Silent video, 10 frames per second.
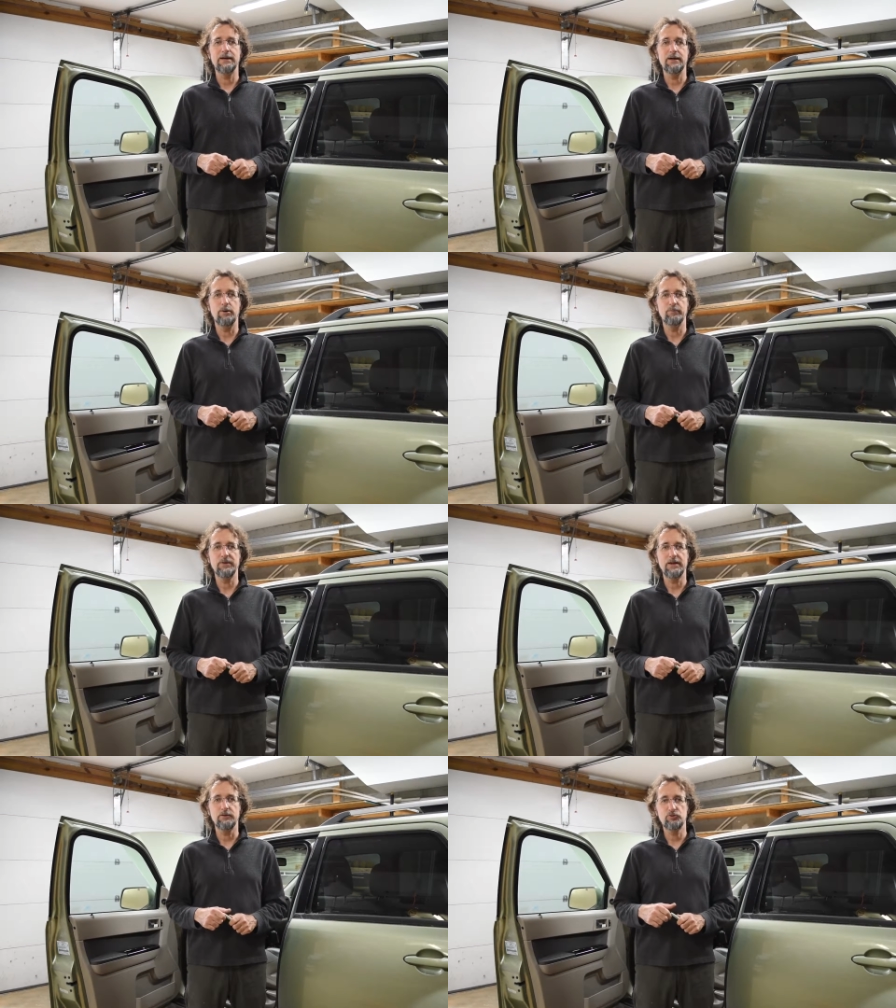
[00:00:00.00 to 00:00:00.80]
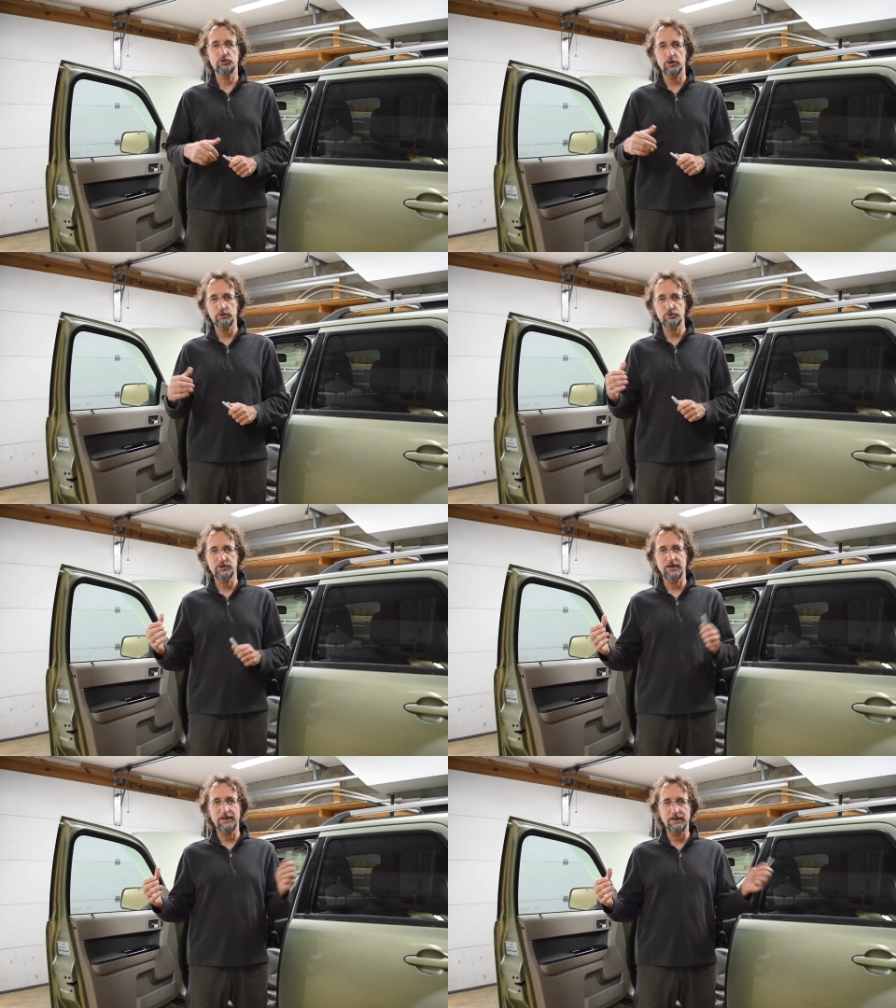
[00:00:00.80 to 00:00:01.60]
um, and
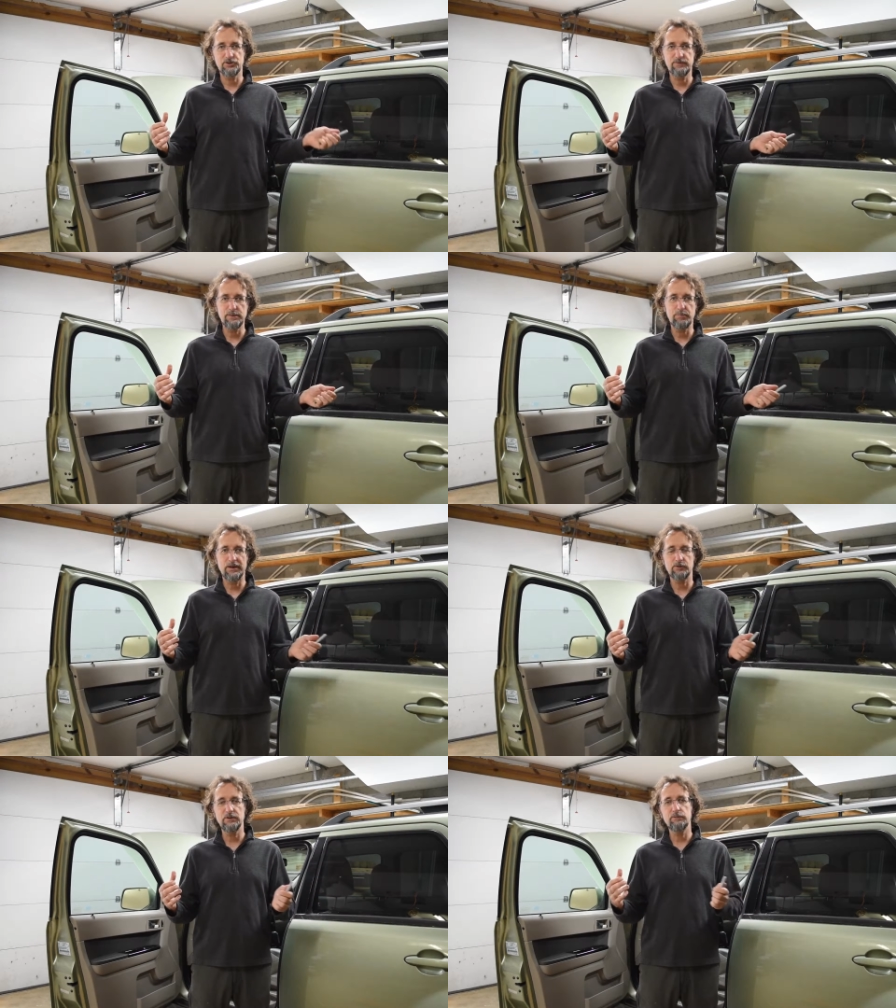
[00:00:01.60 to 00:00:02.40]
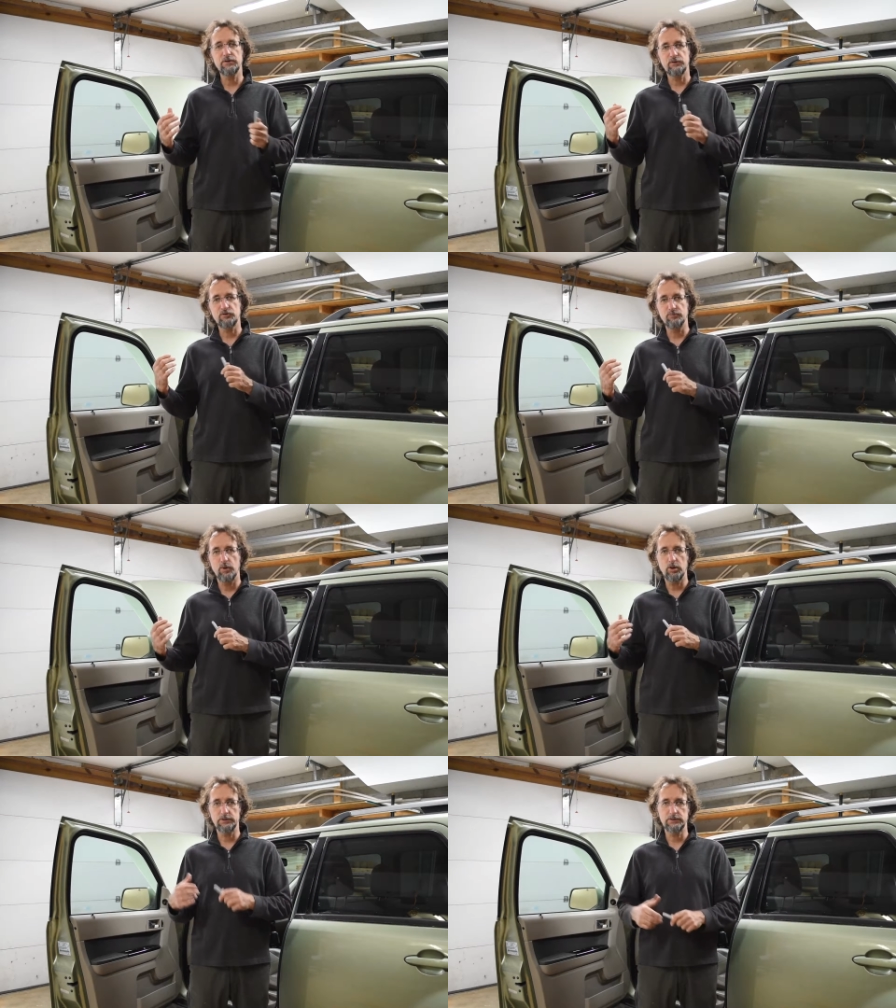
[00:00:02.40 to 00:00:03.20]
charge the HV battery with the
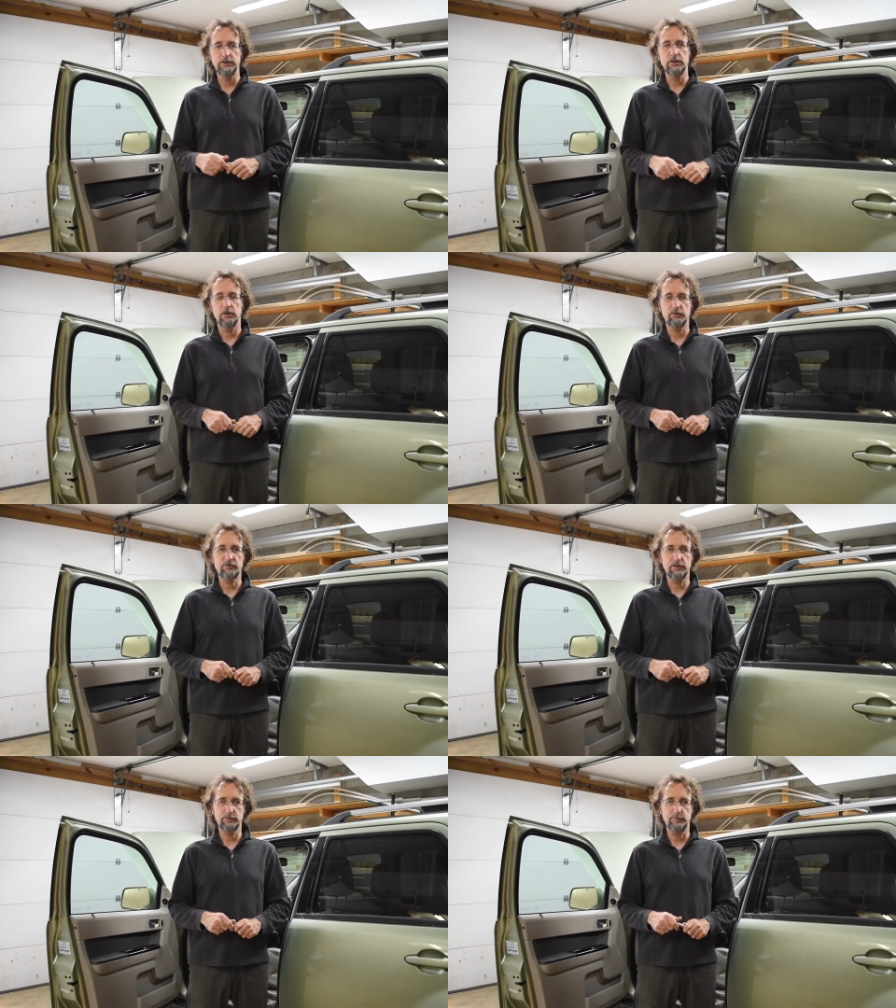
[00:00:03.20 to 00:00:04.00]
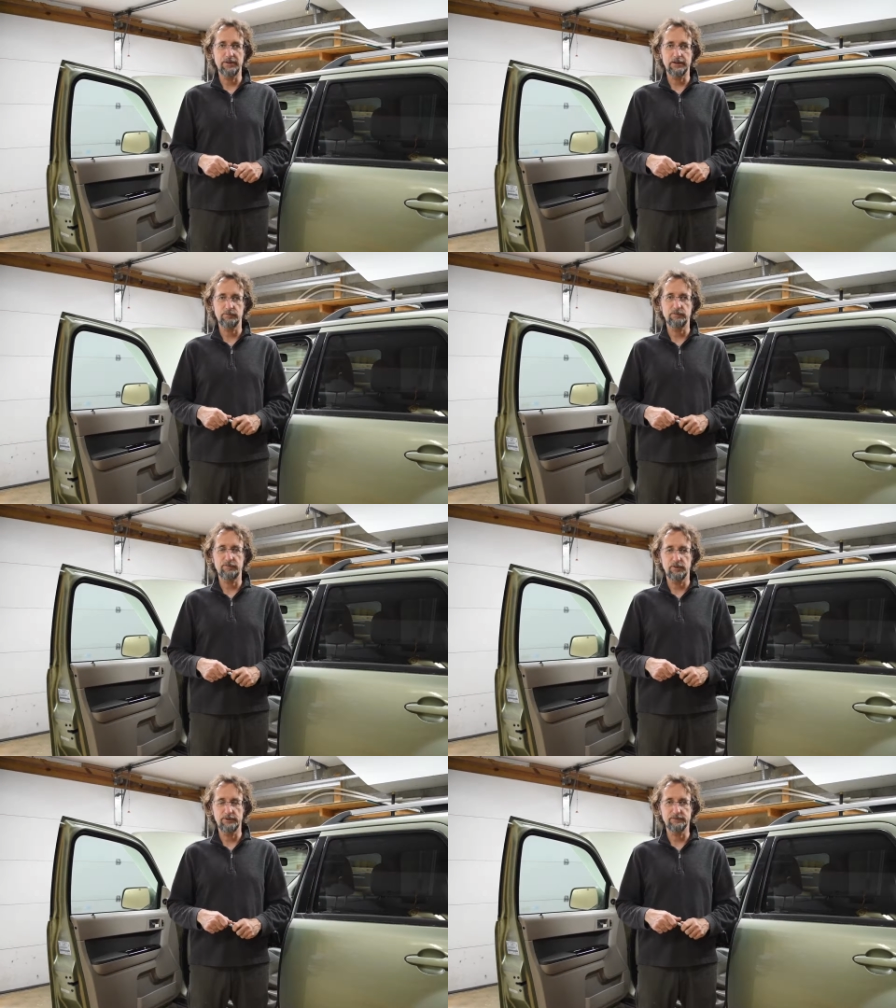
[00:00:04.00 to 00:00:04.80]
smaller auxiliary battery in
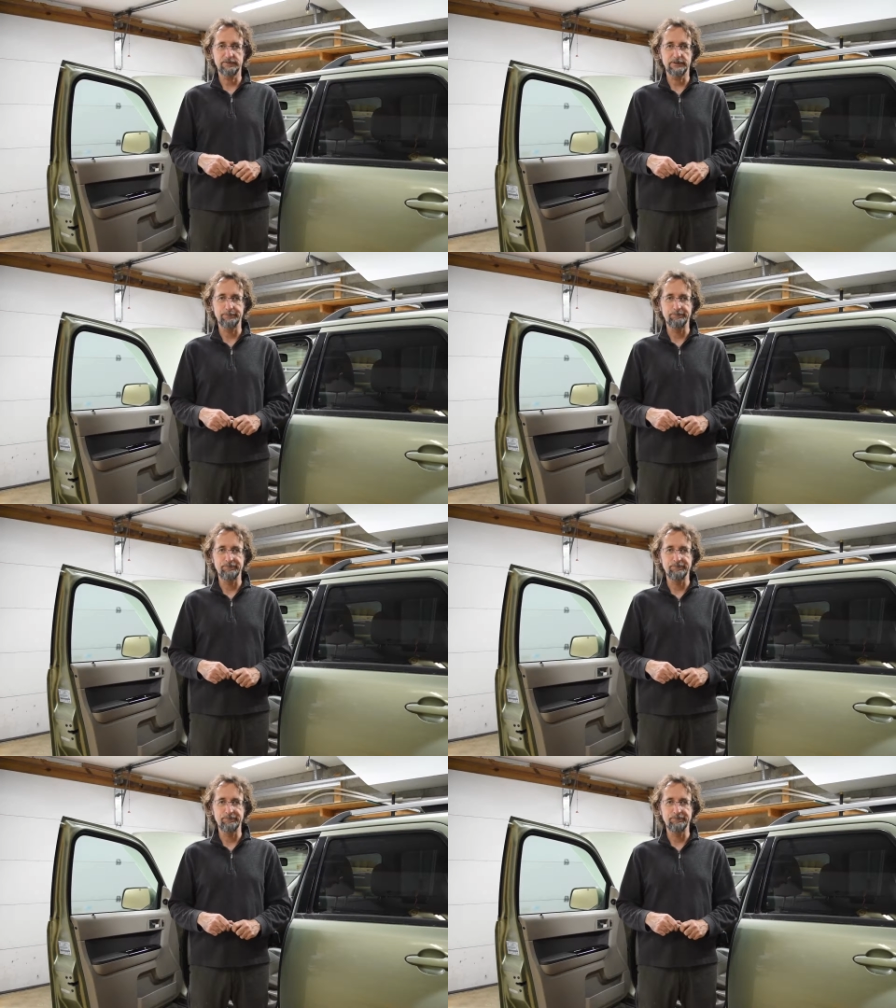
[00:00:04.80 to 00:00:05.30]
front of the,